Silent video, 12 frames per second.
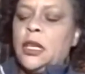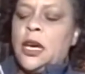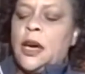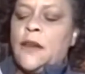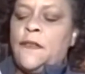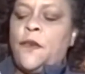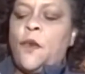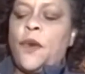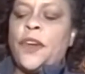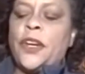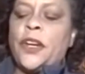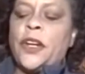4
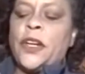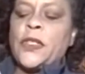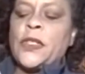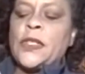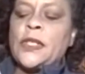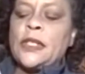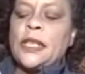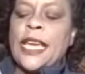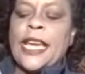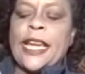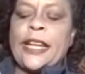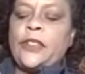years
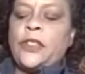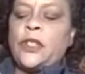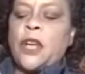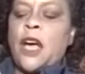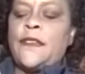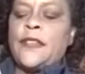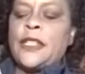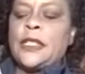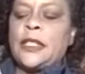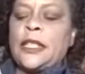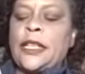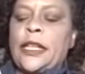aged,
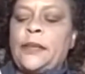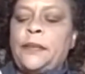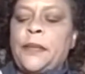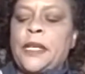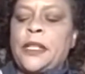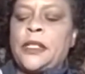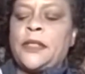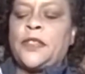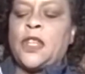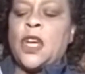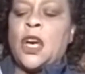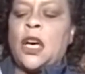obviously, because of
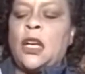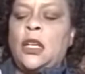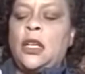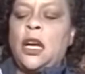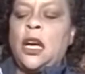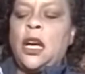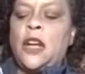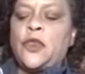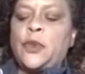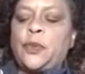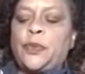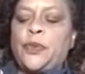law,
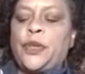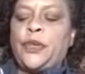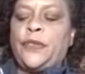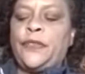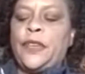100 proof,